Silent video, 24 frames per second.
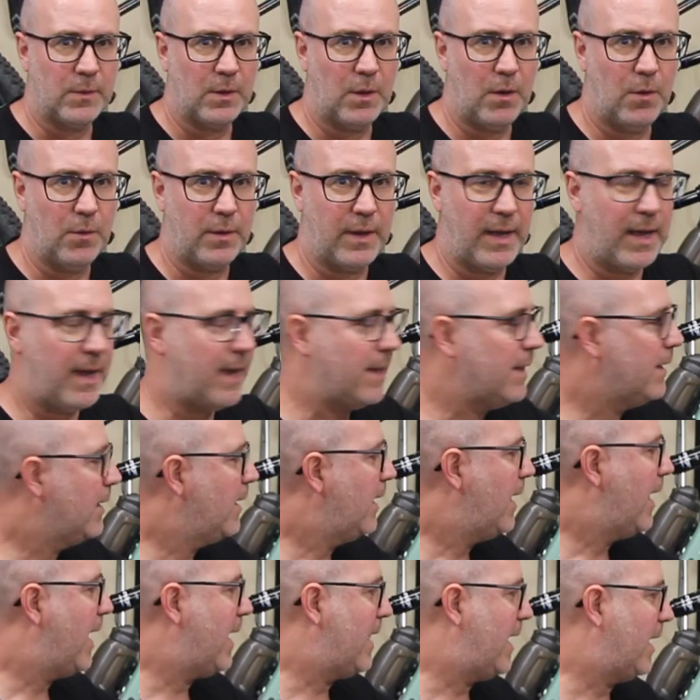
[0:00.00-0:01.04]
okay,
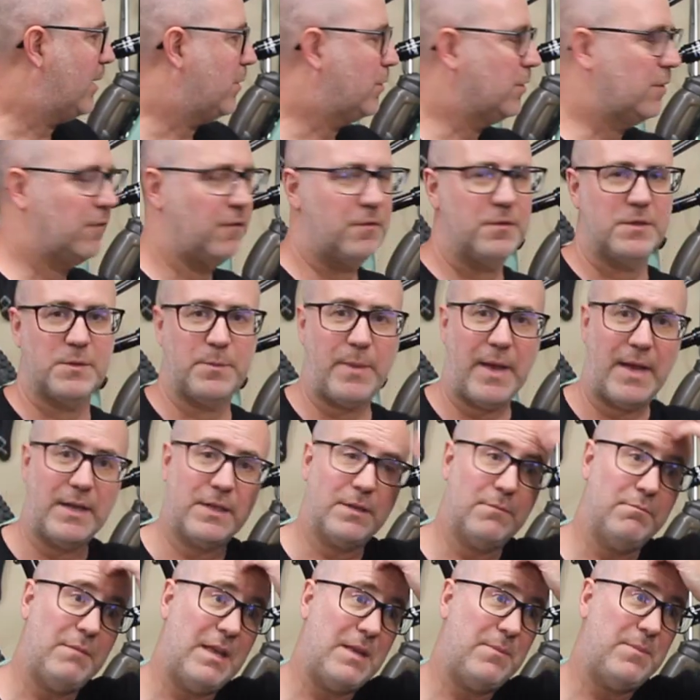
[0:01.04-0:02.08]
and I could have
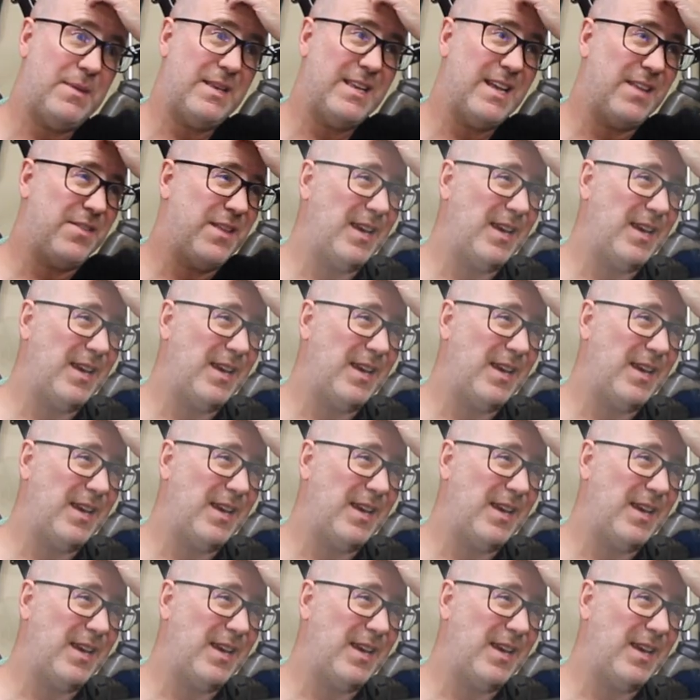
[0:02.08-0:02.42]
spent maybe, I